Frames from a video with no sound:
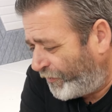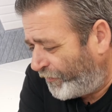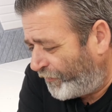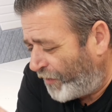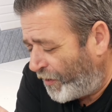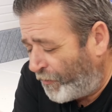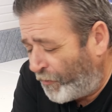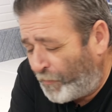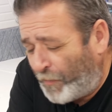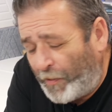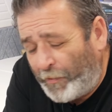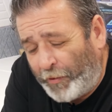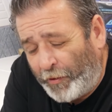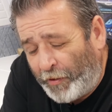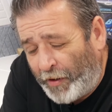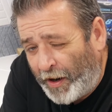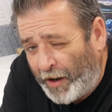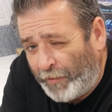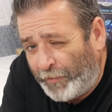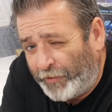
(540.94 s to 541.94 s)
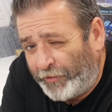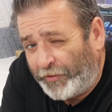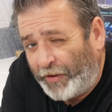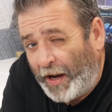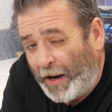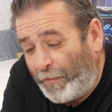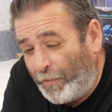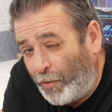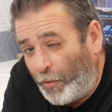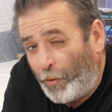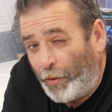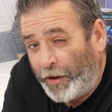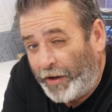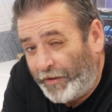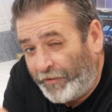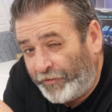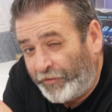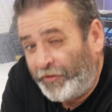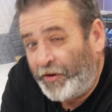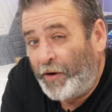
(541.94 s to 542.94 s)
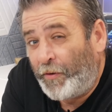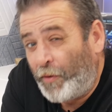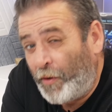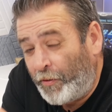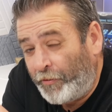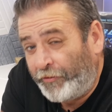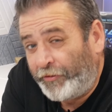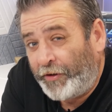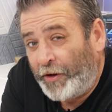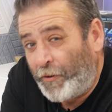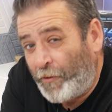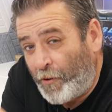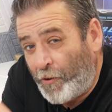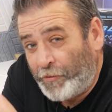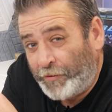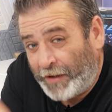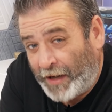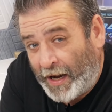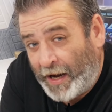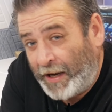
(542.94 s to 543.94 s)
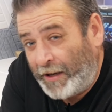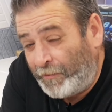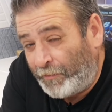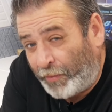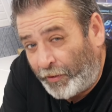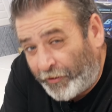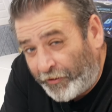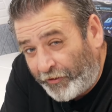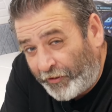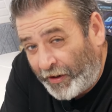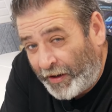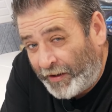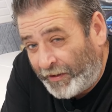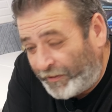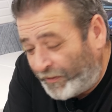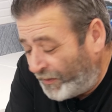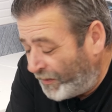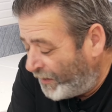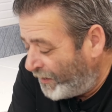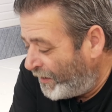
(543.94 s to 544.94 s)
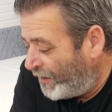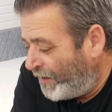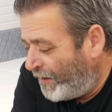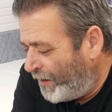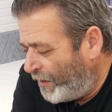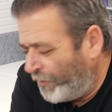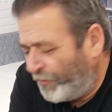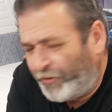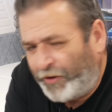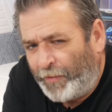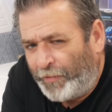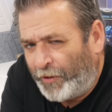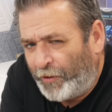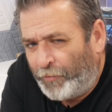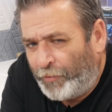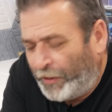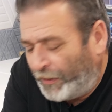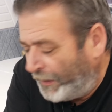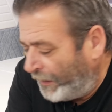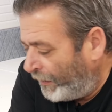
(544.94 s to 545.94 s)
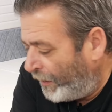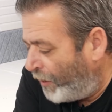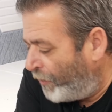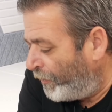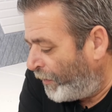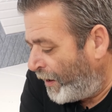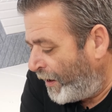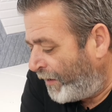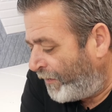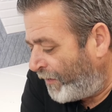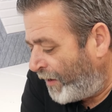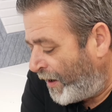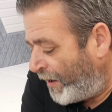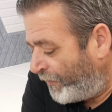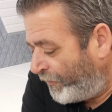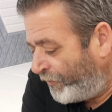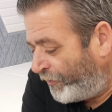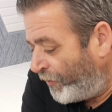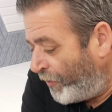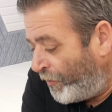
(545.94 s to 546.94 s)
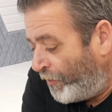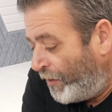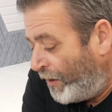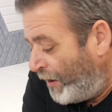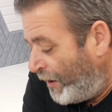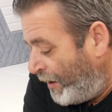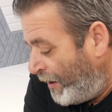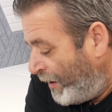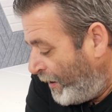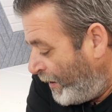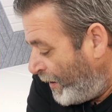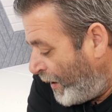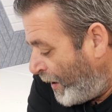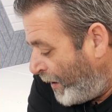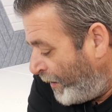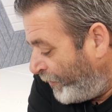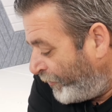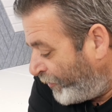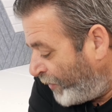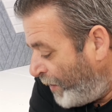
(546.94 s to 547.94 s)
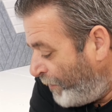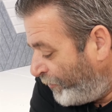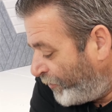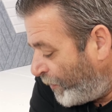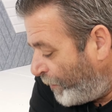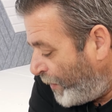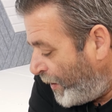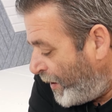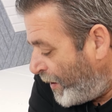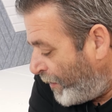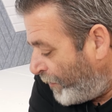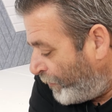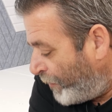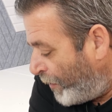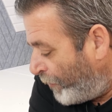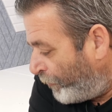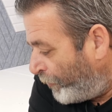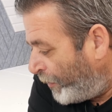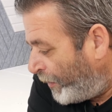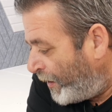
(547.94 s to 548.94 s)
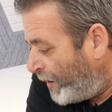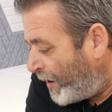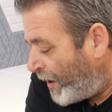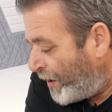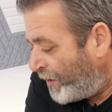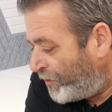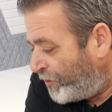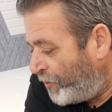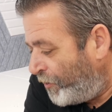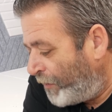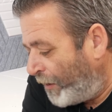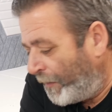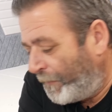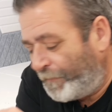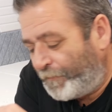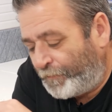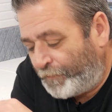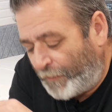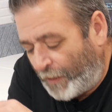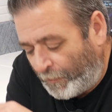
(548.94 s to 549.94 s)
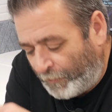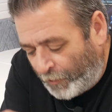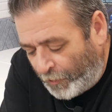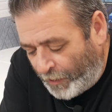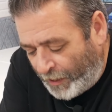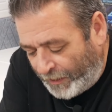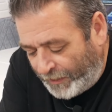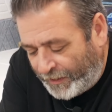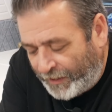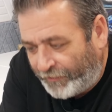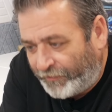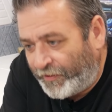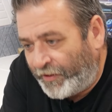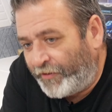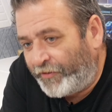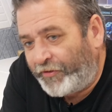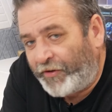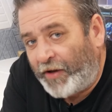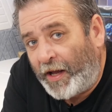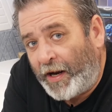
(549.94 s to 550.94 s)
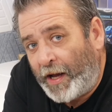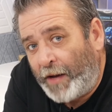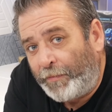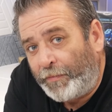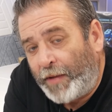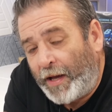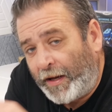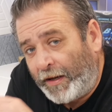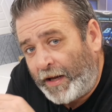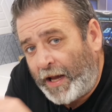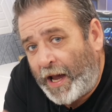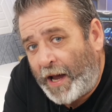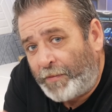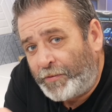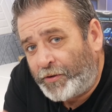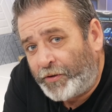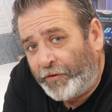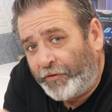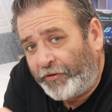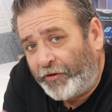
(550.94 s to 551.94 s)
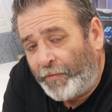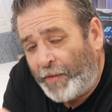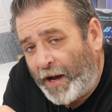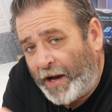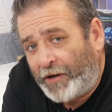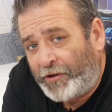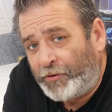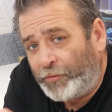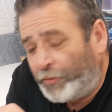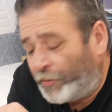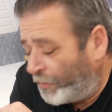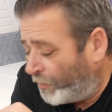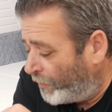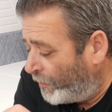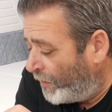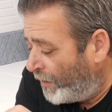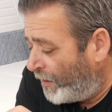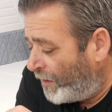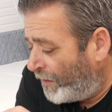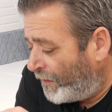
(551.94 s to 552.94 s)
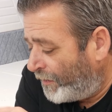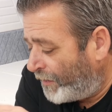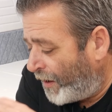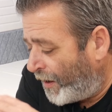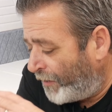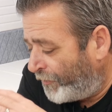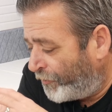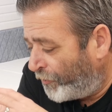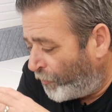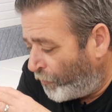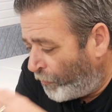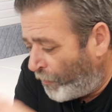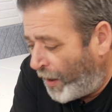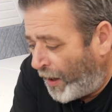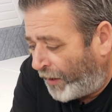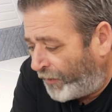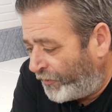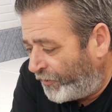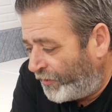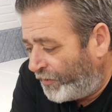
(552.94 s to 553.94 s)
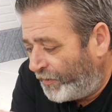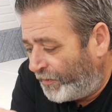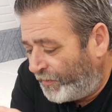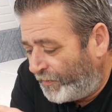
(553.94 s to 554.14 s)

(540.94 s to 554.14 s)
if I remember right, was like 0.009%. It was something really low like that. So it seems to be a really nice unit. I'm going to go ahead and get this set up and capture some actual direct